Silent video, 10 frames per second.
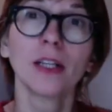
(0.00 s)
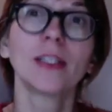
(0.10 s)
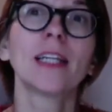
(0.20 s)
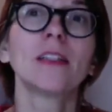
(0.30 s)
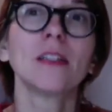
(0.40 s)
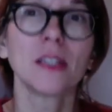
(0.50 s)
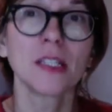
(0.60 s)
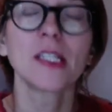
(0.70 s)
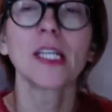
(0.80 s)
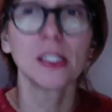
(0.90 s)
that it
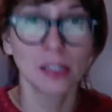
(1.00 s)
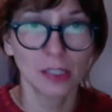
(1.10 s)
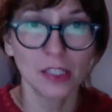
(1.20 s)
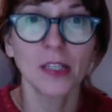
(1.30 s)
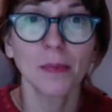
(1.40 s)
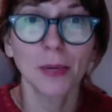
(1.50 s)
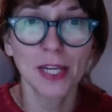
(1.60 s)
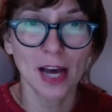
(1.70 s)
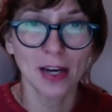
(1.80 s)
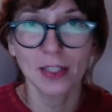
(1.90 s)
is
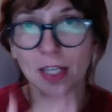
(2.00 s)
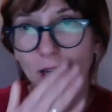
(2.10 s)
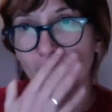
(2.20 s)
interdisciplinary,